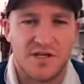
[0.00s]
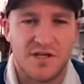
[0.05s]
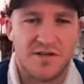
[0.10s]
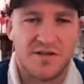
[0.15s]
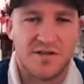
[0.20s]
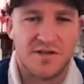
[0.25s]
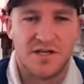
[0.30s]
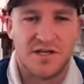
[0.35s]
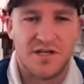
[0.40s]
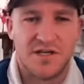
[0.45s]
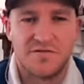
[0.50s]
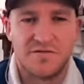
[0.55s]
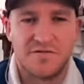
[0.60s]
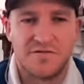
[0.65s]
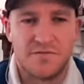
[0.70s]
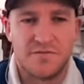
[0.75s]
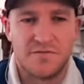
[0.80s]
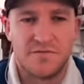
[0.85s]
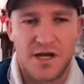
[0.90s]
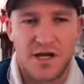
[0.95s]
that if
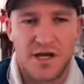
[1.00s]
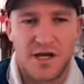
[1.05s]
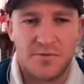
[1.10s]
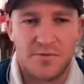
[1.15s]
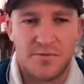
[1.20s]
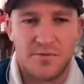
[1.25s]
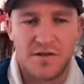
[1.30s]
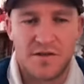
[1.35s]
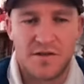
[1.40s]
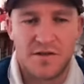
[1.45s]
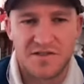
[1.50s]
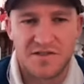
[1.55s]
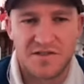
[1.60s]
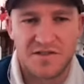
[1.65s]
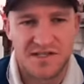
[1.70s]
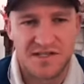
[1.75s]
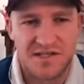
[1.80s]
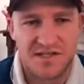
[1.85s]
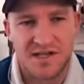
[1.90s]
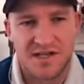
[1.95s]
any one of those
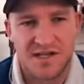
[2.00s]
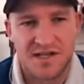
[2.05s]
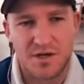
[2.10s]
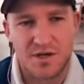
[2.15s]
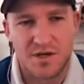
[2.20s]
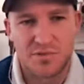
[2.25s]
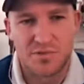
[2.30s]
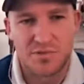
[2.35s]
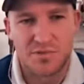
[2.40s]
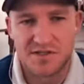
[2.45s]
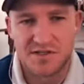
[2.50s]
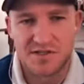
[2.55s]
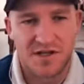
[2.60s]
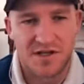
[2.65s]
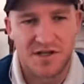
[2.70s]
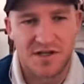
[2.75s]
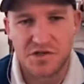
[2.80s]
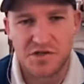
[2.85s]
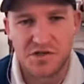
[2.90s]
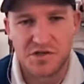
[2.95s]
tests came back positive, they
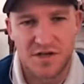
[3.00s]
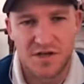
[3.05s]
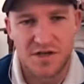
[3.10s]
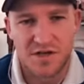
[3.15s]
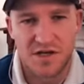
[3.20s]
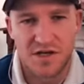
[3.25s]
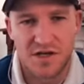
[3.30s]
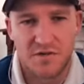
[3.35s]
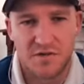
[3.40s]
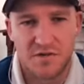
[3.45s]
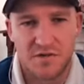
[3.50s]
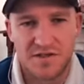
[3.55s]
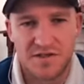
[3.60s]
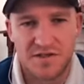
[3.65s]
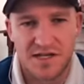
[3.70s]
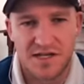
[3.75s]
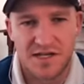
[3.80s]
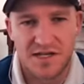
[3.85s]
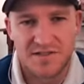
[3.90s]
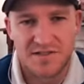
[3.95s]
would have shut the whole thing
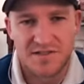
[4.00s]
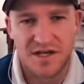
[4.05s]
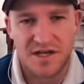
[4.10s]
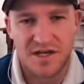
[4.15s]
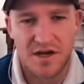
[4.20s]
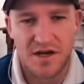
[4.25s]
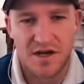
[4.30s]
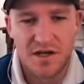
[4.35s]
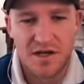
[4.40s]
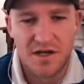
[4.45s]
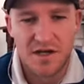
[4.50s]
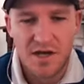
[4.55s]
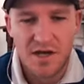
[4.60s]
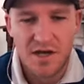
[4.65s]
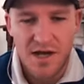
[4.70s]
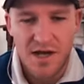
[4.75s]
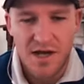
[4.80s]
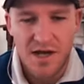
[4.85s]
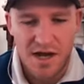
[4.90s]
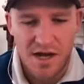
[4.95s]
down.
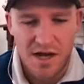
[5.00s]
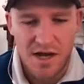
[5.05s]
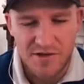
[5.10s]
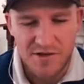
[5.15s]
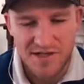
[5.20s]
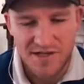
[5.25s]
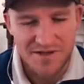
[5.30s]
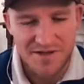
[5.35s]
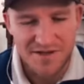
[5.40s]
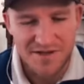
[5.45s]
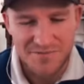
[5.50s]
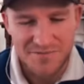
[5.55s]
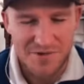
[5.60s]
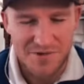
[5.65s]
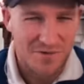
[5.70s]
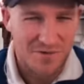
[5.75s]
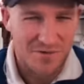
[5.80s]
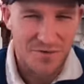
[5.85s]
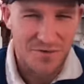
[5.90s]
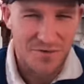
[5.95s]
But then we're
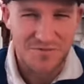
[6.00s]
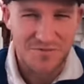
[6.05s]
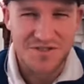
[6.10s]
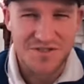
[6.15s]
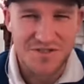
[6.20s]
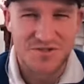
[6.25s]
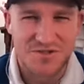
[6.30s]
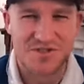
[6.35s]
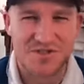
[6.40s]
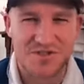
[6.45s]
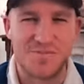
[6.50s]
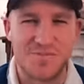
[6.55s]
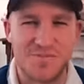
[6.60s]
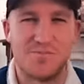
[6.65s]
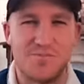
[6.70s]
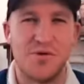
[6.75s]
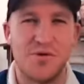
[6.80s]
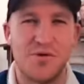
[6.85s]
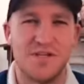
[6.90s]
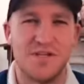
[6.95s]
all sort of
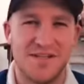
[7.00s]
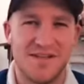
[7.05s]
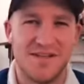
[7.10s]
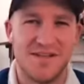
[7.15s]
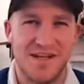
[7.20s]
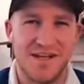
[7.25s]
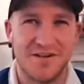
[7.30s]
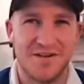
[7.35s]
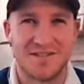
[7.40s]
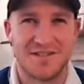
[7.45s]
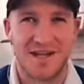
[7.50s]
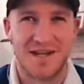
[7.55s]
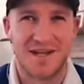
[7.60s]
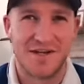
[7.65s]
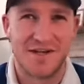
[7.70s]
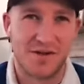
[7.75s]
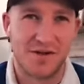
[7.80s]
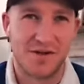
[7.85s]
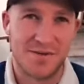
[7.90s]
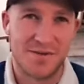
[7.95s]
spitballing in there and saying,
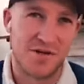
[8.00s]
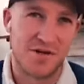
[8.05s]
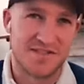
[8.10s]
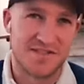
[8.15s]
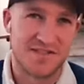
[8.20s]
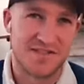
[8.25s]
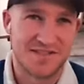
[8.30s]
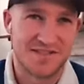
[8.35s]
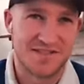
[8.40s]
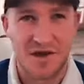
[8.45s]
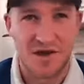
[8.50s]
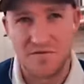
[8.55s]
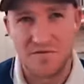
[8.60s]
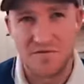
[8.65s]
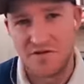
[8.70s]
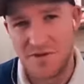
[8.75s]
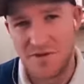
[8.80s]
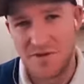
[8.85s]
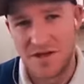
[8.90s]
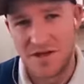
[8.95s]
oh, they might send us home for
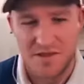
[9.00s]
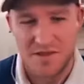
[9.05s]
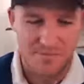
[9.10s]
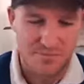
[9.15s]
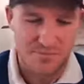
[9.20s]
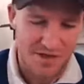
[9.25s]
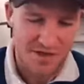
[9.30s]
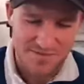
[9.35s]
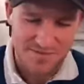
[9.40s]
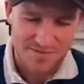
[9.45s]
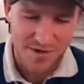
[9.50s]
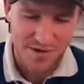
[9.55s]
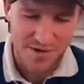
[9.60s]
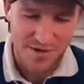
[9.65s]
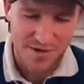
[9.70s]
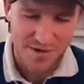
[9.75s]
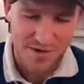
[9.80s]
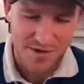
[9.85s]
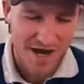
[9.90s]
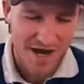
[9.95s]
a month and bring us
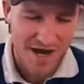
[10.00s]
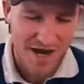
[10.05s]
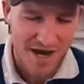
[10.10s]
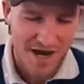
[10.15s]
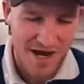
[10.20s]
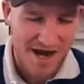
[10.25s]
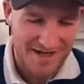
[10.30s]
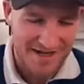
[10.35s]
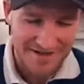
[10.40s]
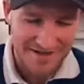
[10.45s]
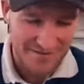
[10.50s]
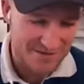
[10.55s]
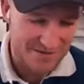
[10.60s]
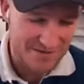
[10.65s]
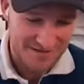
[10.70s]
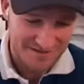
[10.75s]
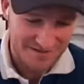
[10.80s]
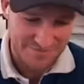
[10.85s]
back. And I